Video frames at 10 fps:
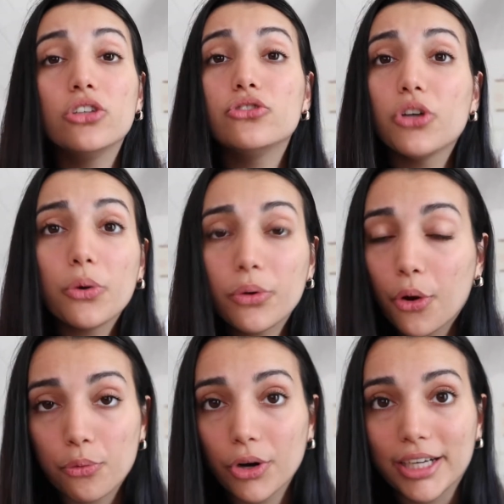don't
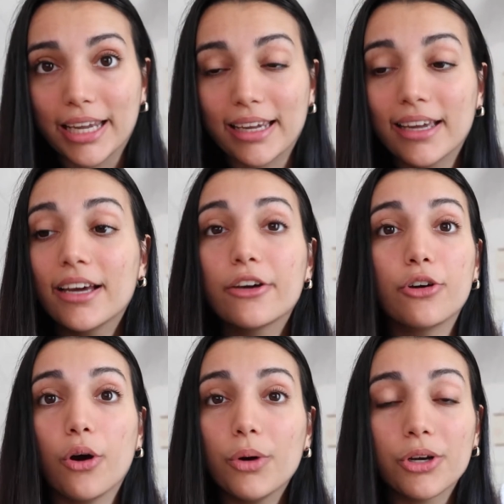go running.
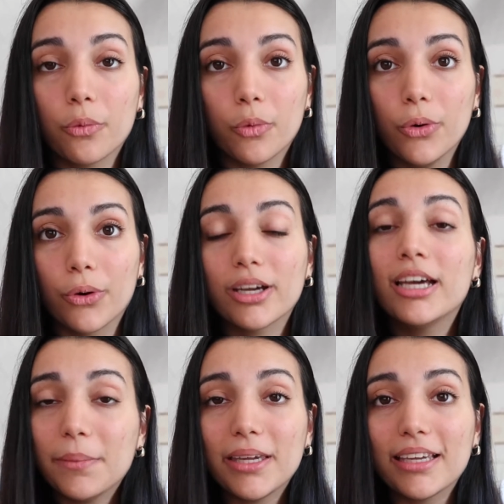Go on a walk.
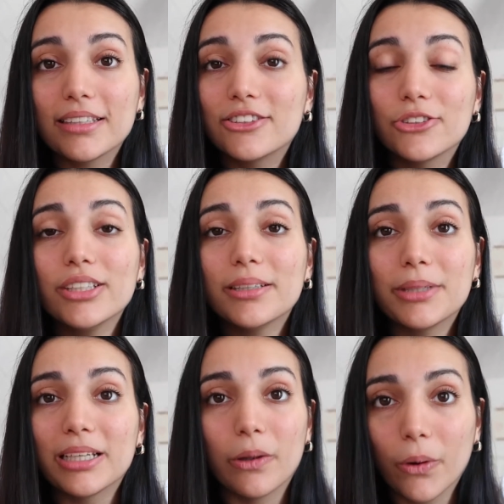Maybe do it a
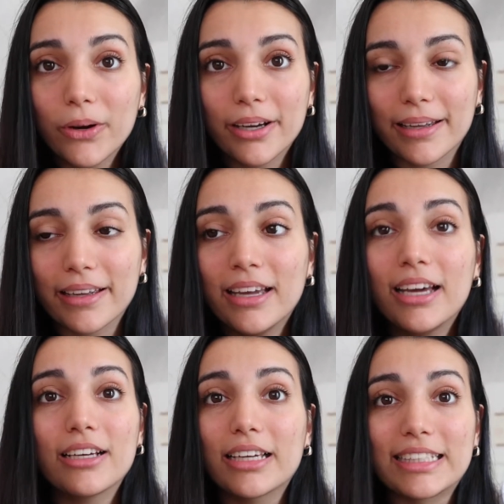bit longer.
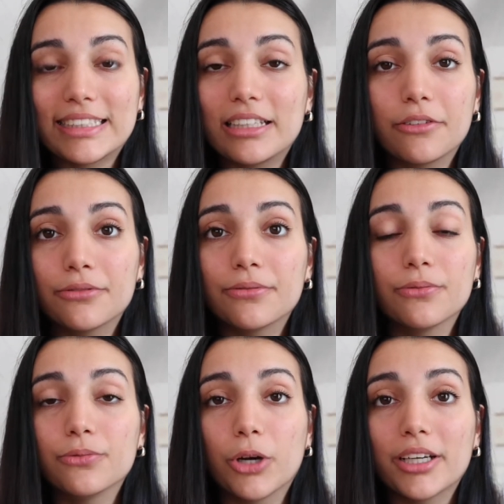Instead of
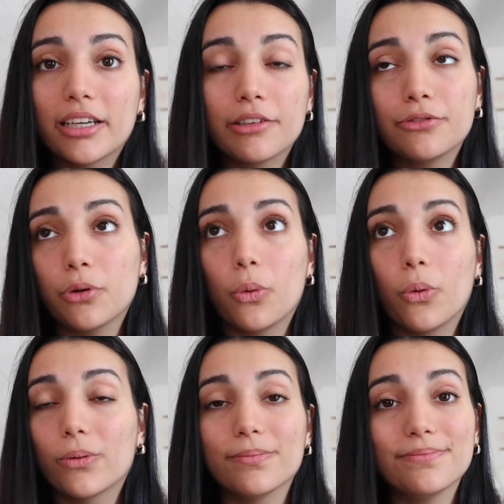running for